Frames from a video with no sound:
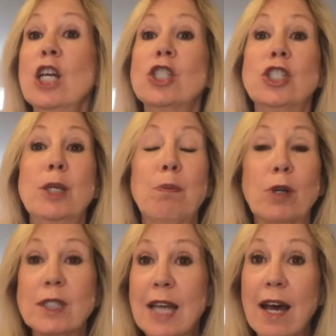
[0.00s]
She
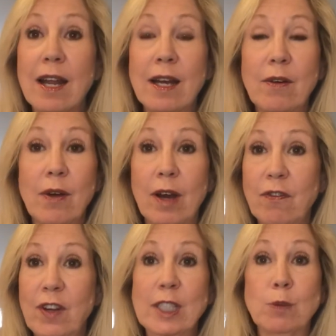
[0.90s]
puts out a
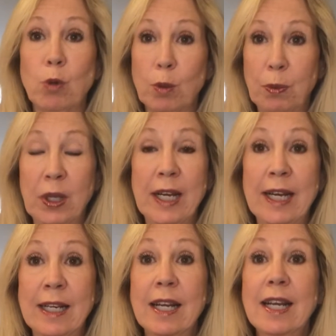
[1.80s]
Facebook
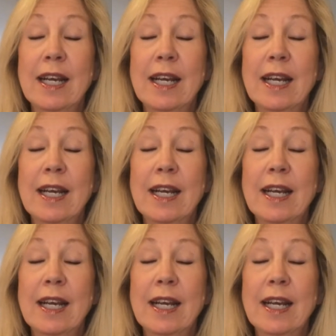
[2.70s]
plead.